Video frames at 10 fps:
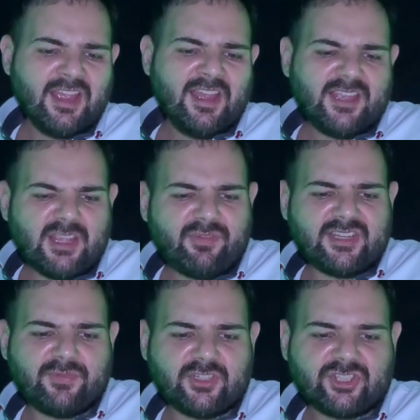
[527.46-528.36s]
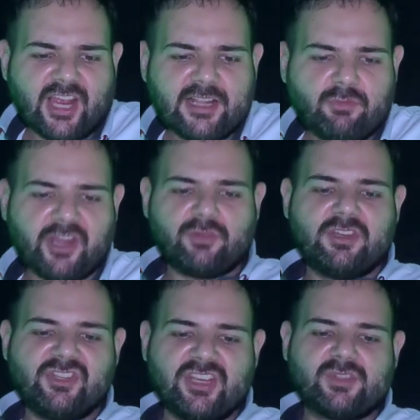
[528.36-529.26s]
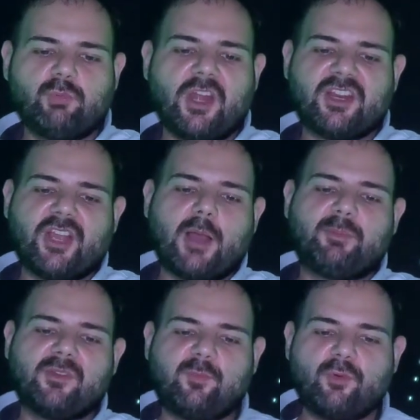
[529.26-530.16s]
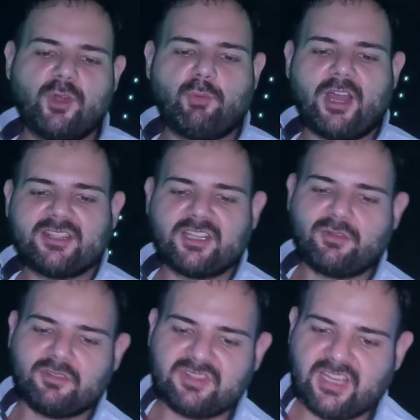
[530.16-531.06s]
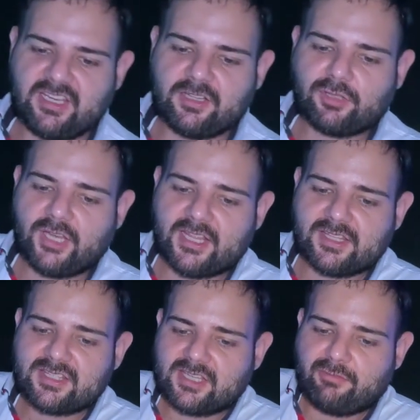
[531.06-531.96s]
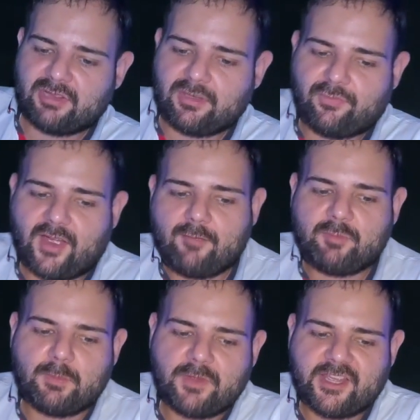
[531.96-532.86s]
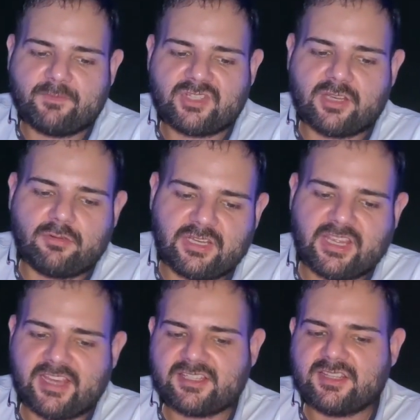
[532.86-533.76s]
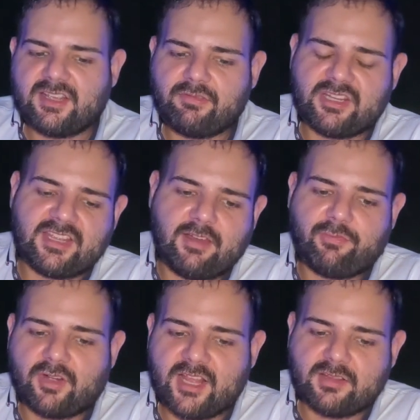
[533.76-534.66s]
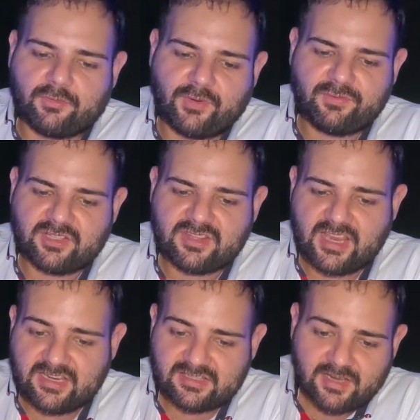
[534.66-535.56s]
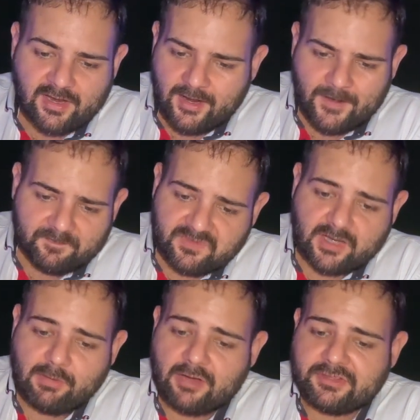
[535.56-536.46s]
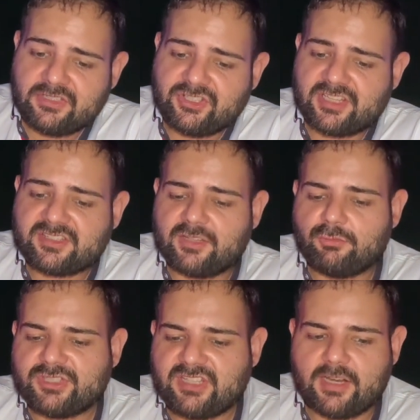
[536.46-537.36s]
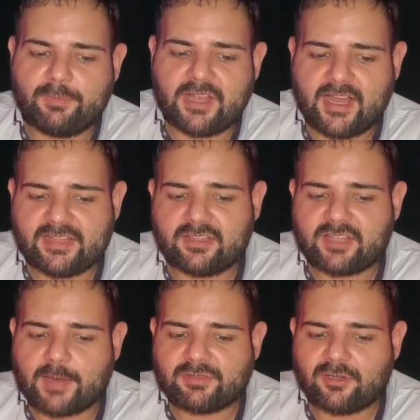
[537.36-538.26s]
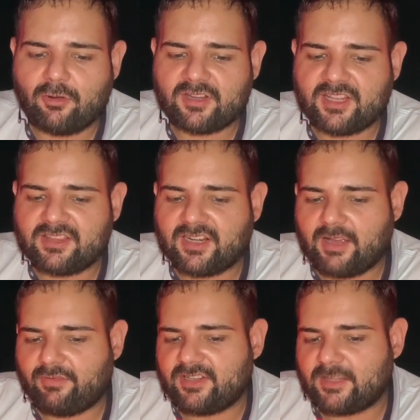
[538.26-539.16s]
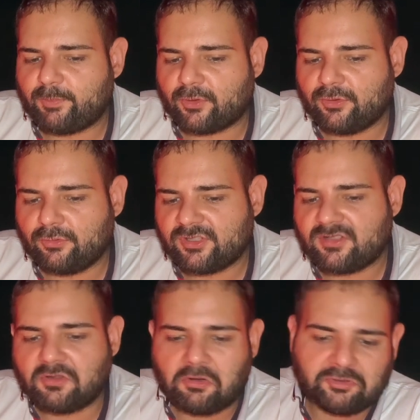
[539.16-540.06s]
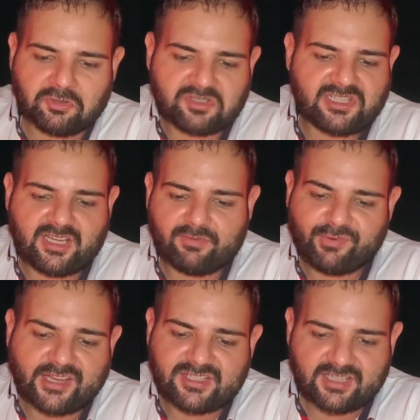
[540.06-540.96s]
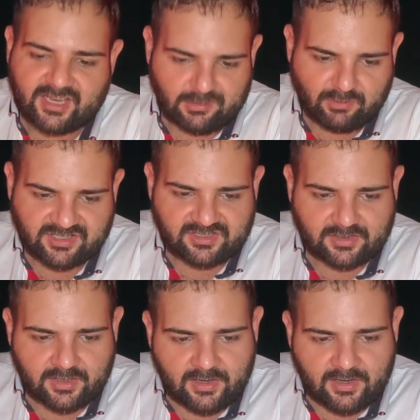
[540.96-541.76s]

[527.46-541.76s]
Even if a child were to ingest 1 cup of pool water containing 375 ppm cyanuric acid every day for 150 days, the amount ingested would still be 100 times lower than the level that produced no toxic effects in animals.